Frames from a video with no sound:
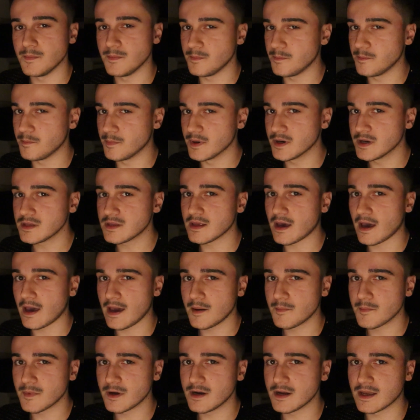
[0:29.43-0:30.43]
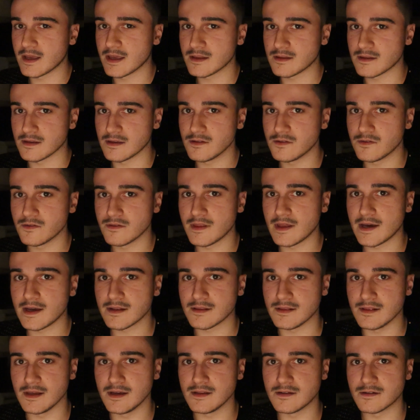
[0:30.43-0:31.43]
But I am going to get into
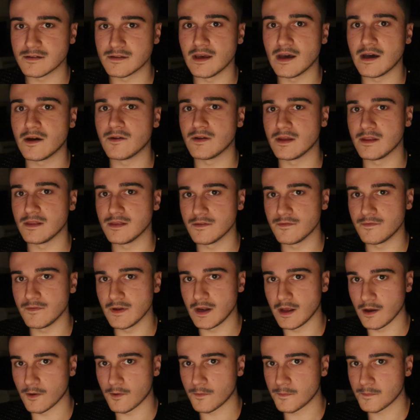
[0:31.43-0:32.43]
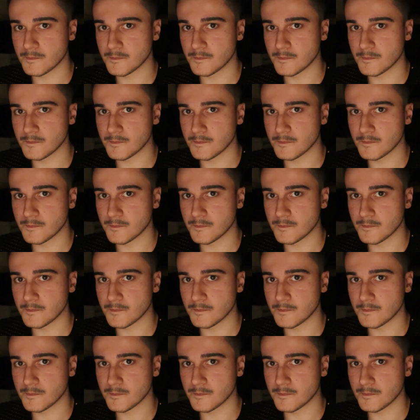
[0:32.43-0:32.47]
that later down in the video.